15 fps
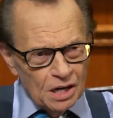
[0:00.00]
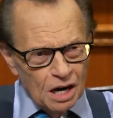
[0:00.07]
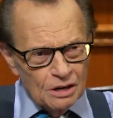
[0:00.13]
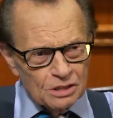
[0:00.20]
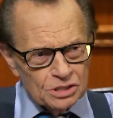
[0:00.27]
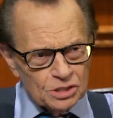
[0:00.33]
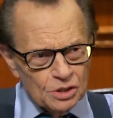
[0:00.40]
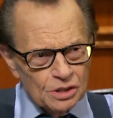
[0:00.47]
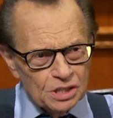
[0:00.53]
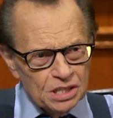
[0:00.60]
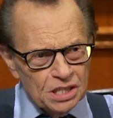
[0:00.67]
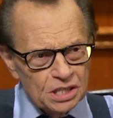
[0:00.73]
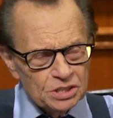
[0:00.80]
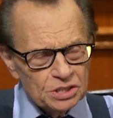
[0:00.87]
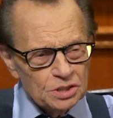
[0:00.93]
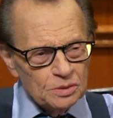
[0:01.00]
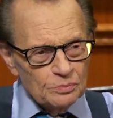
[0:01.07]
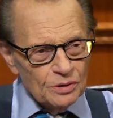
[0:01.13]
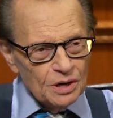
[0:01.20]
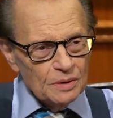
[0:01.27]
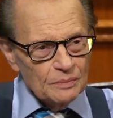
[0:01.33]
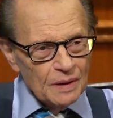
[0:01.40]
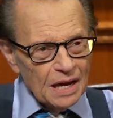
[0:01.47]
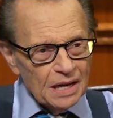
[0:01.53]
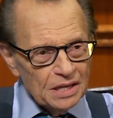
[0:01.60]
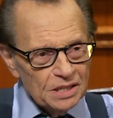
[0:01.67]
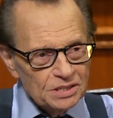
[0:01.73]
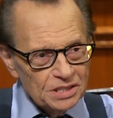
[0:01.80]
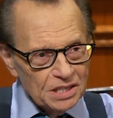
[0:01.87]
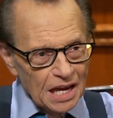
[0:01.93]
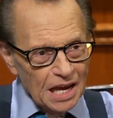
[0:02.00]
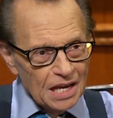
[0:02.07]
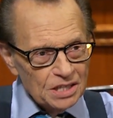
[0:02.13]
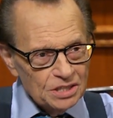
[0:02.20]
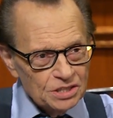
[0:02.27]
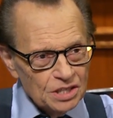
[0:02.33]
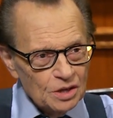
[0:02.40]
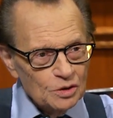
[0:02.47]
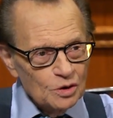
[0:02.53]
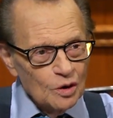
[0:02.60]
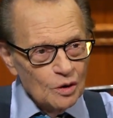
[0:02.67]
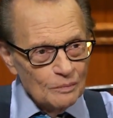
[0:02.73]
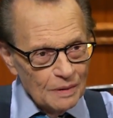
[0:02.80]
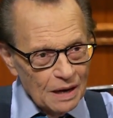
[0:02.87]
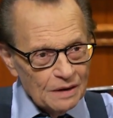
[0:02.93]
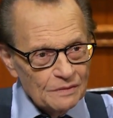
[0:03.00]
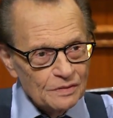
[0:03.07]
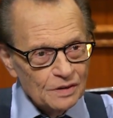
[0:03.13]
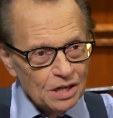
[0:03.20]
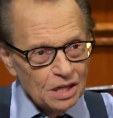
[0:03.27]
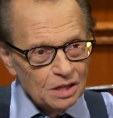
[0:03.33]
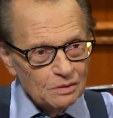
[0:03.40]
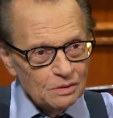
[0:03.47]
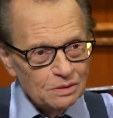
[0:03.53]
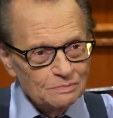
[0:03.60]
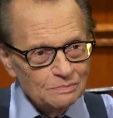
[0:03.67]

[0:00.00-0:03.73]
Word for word: Horror Story tends to bring back its cast. Are you going back for another one?